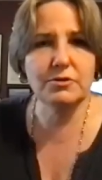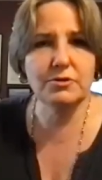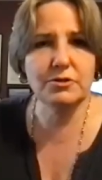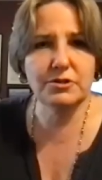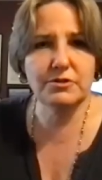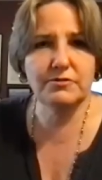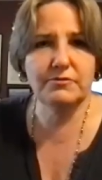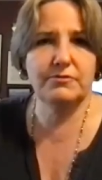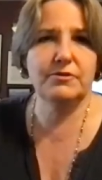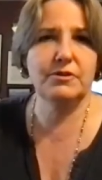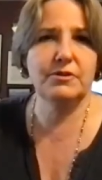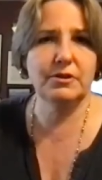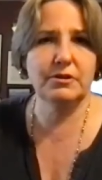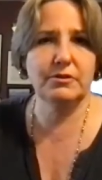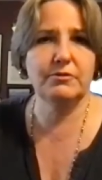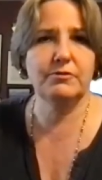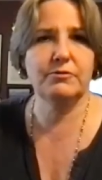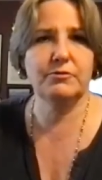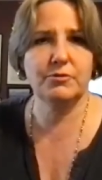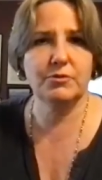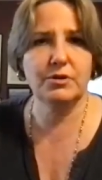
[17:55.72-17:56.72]
should feel
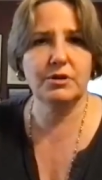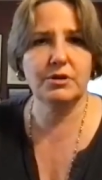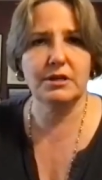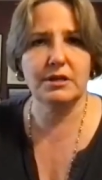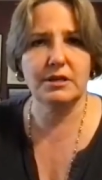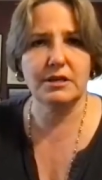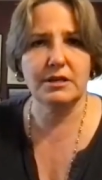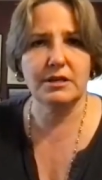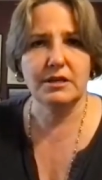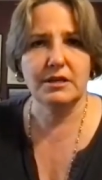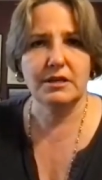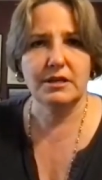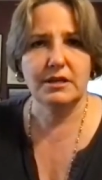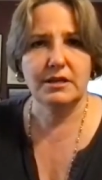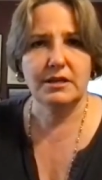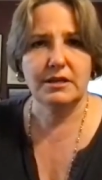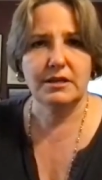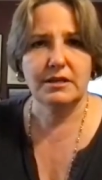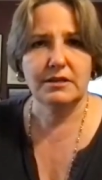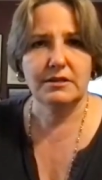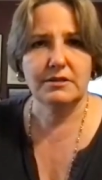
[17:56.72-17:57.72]
free
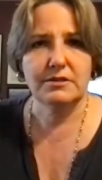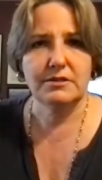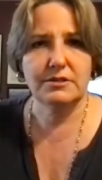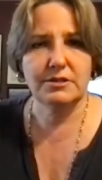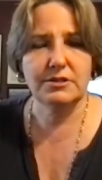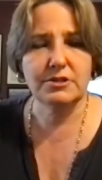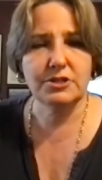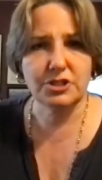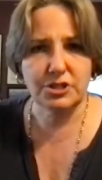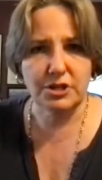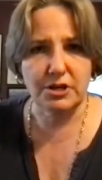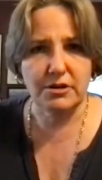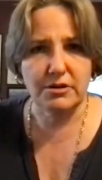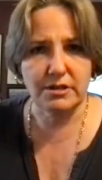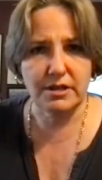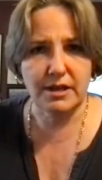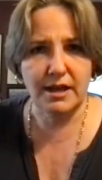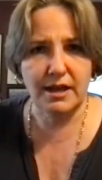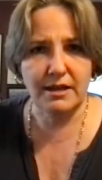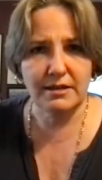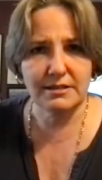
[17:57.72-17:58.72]
to share
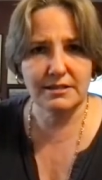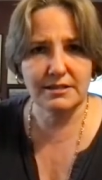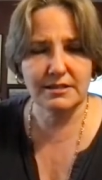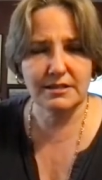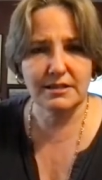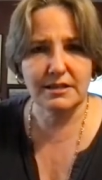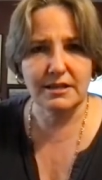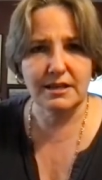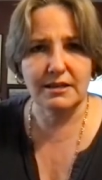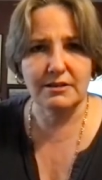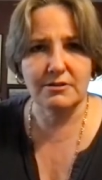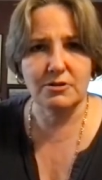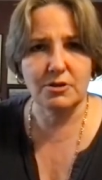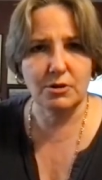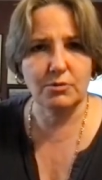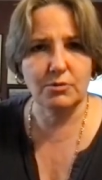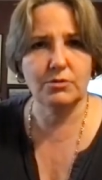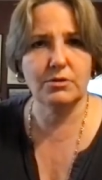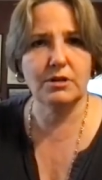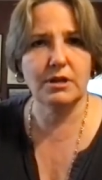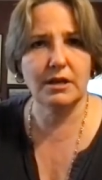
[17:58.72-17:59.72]
that and
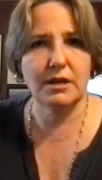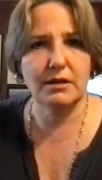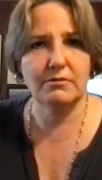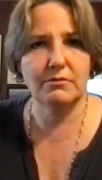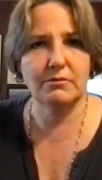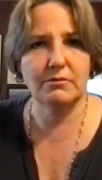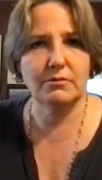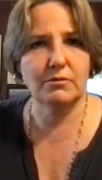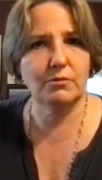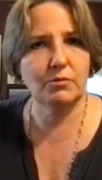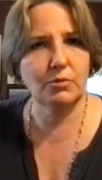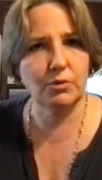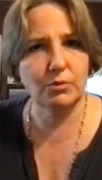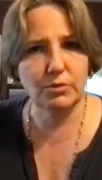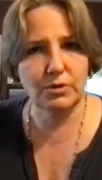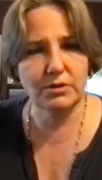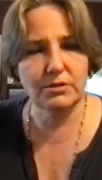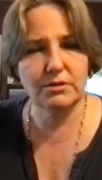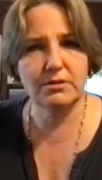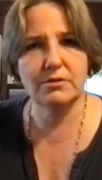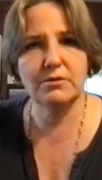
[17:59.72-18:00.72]
know that we're
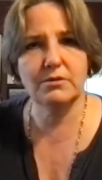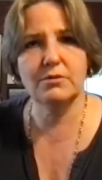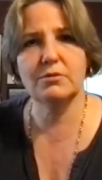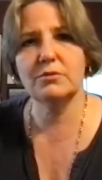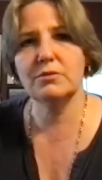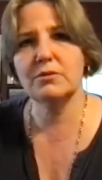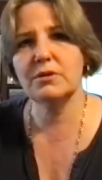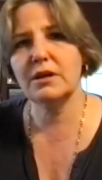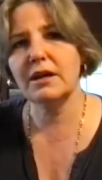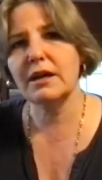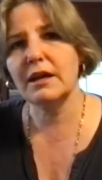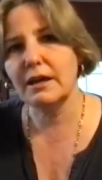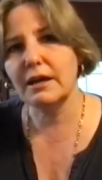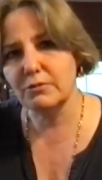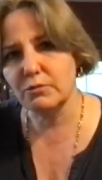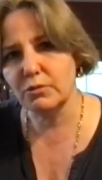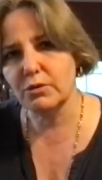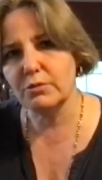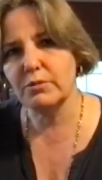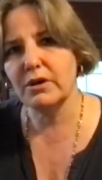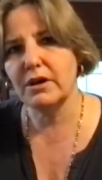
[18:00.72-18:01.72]
with you and
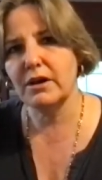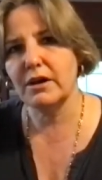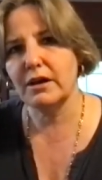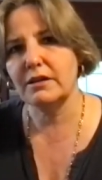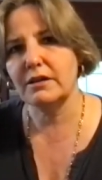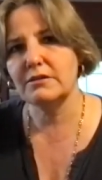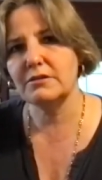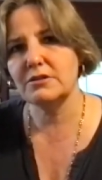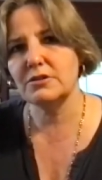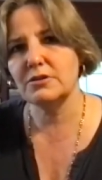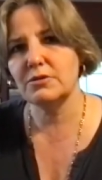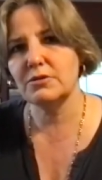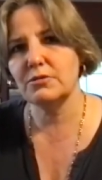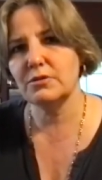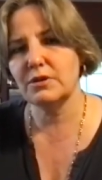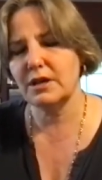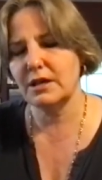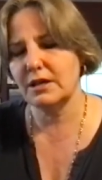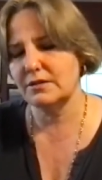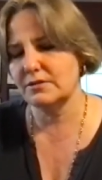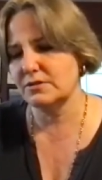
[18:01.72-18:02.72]
we're behind you.
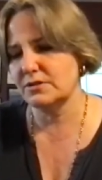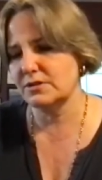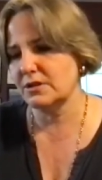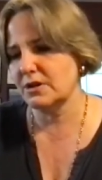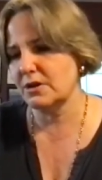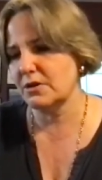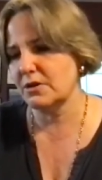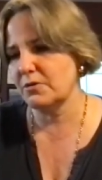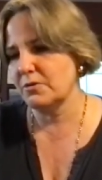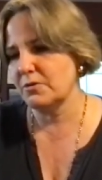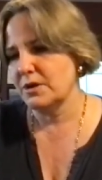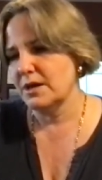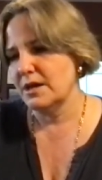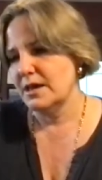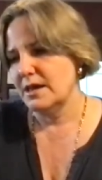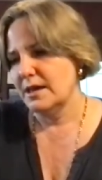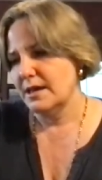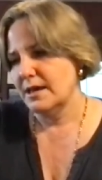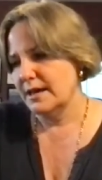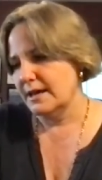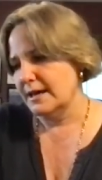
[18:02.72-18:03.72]
And so
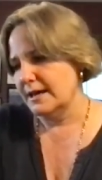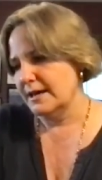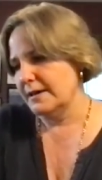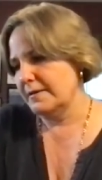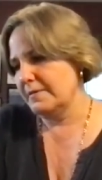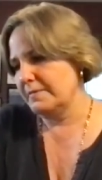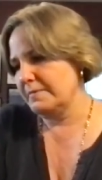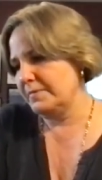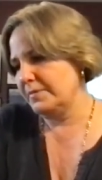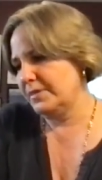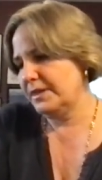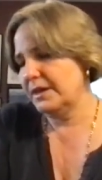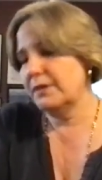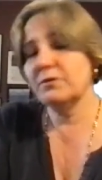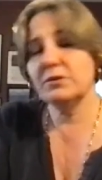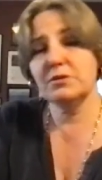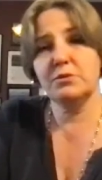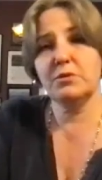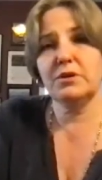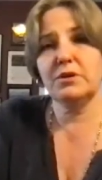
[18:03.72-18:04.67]
that was one